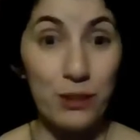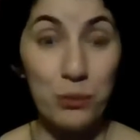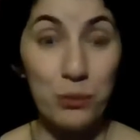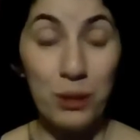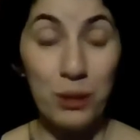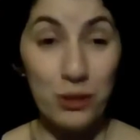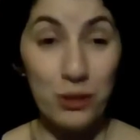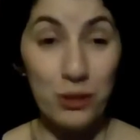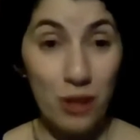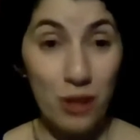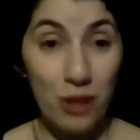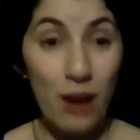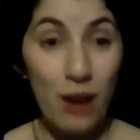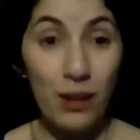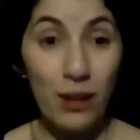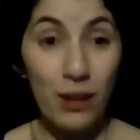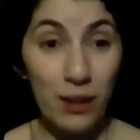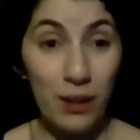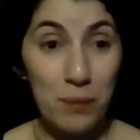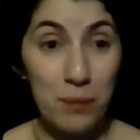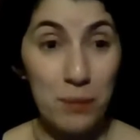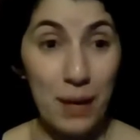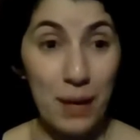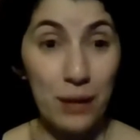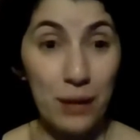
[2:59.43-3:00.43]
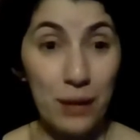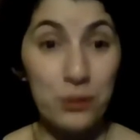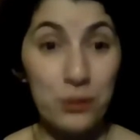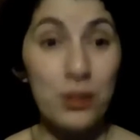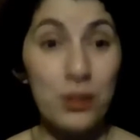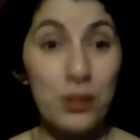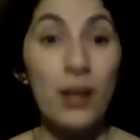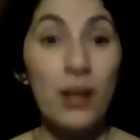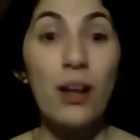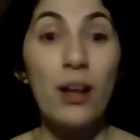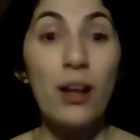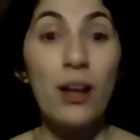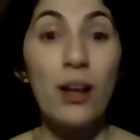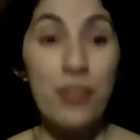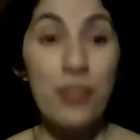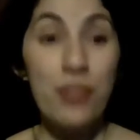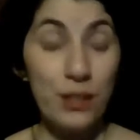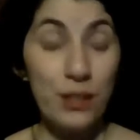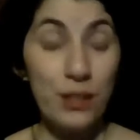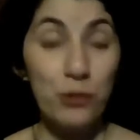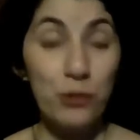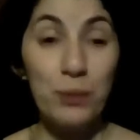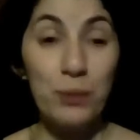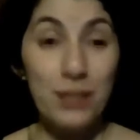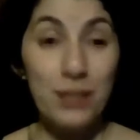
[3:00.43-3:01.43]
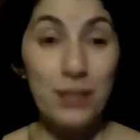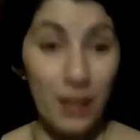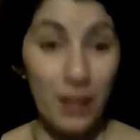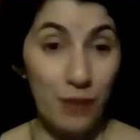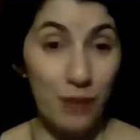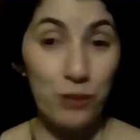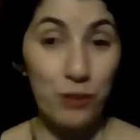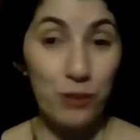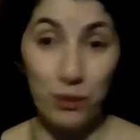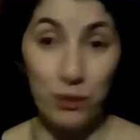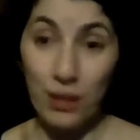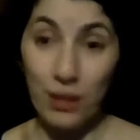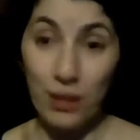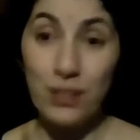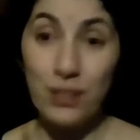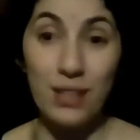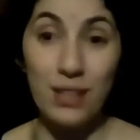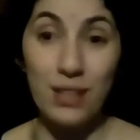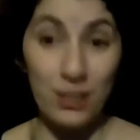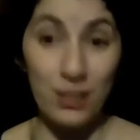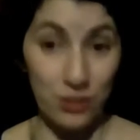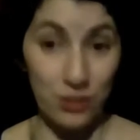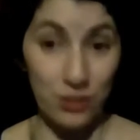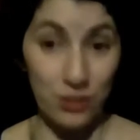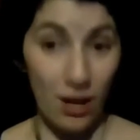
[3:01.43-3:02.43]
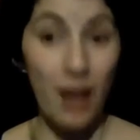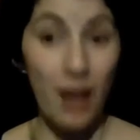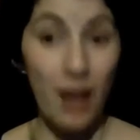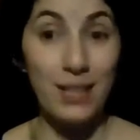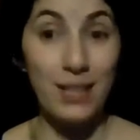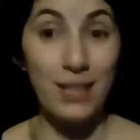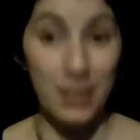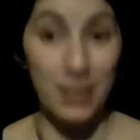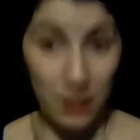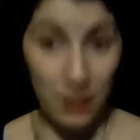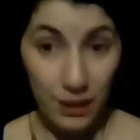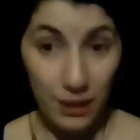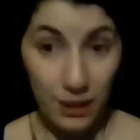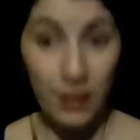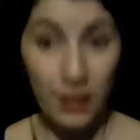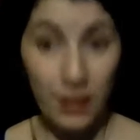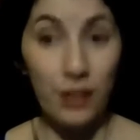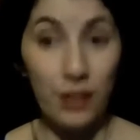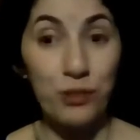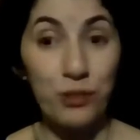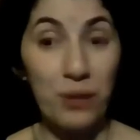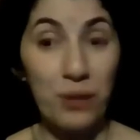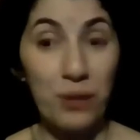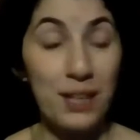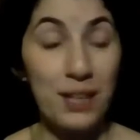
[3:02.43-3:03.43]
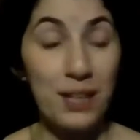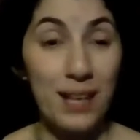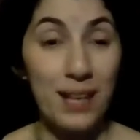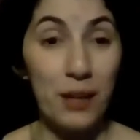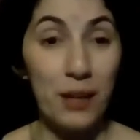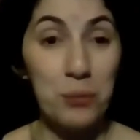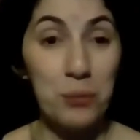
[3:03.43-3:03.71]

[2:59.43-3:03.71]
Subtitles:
We are talking about things we take for granted as not killing us right now